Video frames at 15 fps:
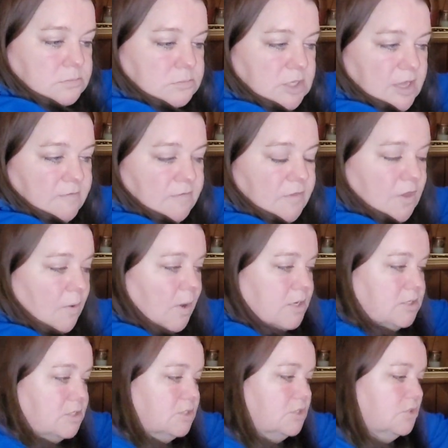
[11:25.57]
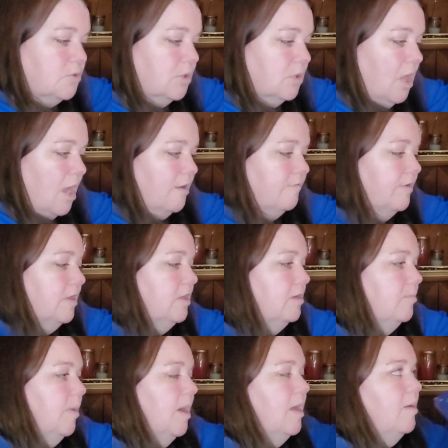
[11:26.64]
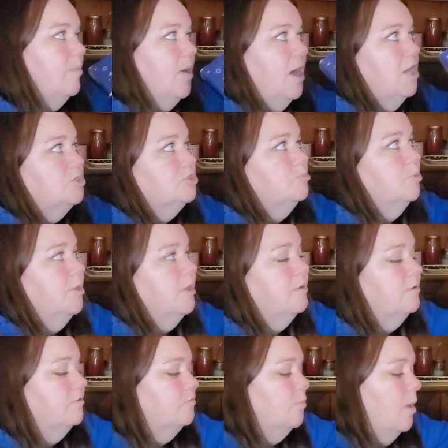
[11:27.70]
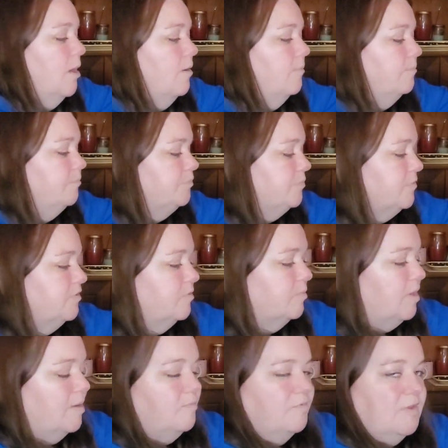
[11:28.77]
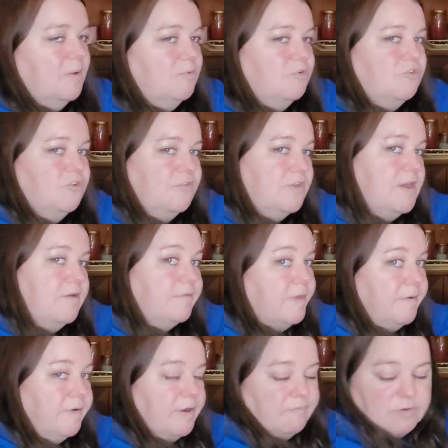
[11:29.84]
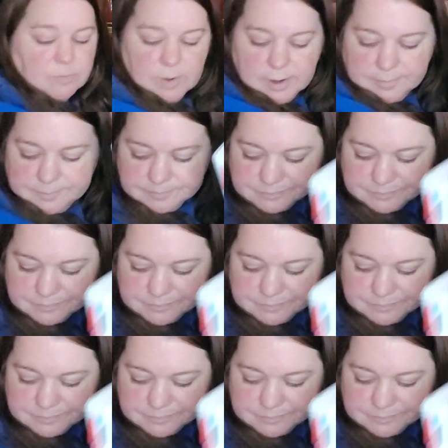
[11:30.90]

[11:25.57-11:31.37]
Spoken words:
Even though I did do a lot of it in my passion planner as well. Sometimes I was just here, there, and everywhere.